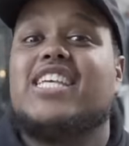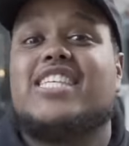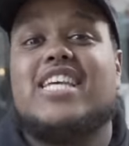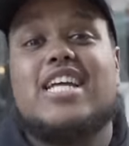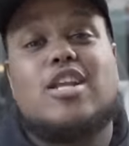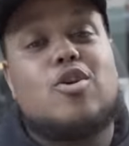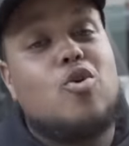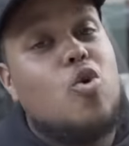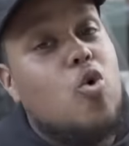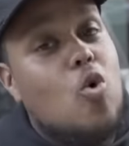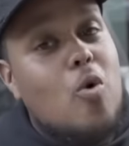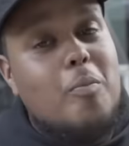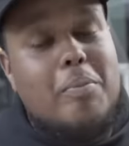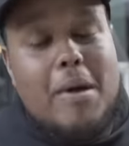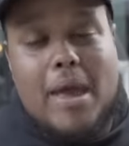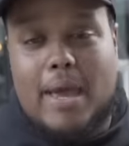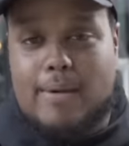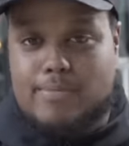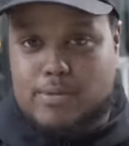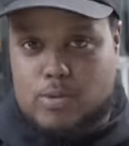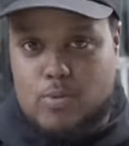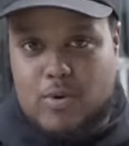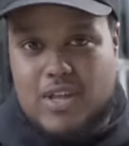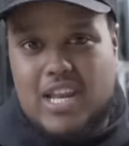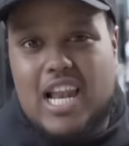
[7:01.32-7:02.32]
said, cool
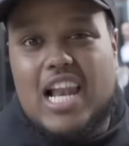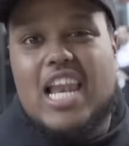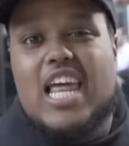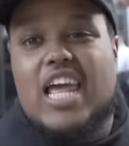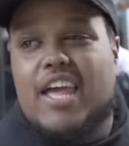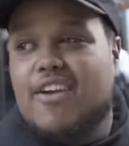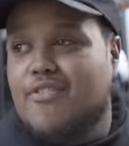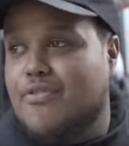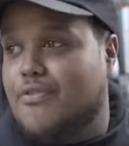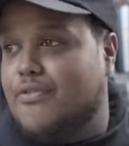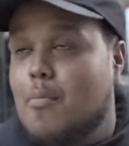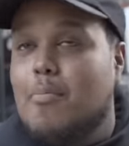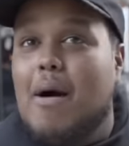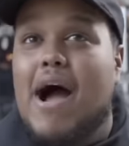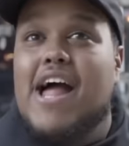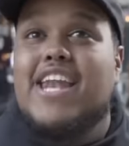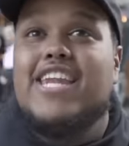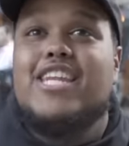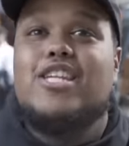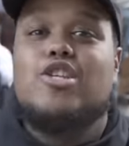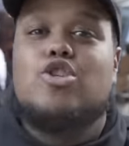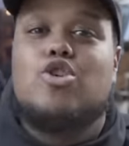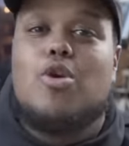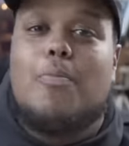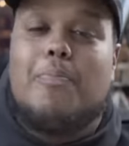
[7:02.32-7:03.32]
babes, we're gonna leave, but I
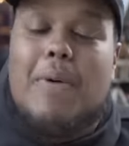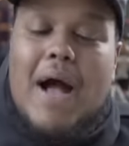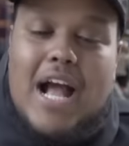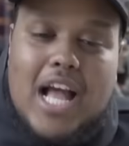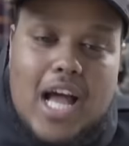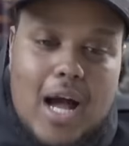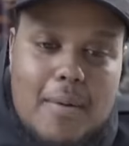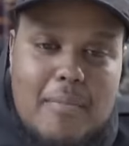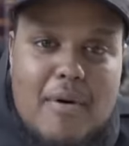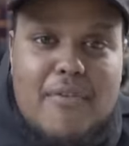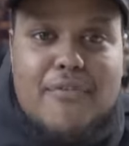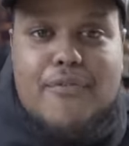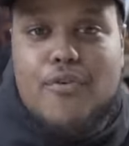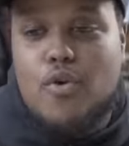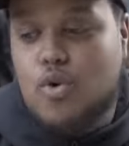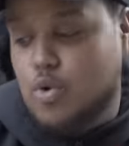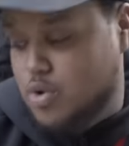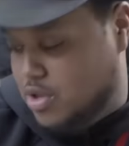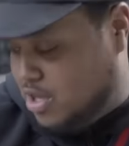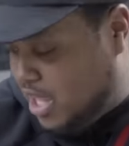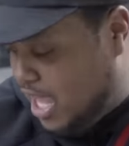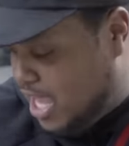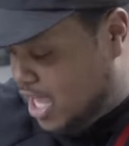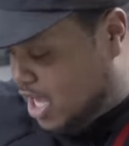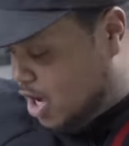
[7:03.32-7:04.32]
need you to pack up my food,
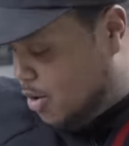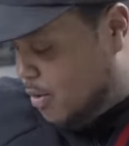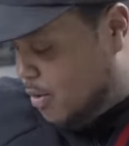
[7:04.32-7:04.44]
take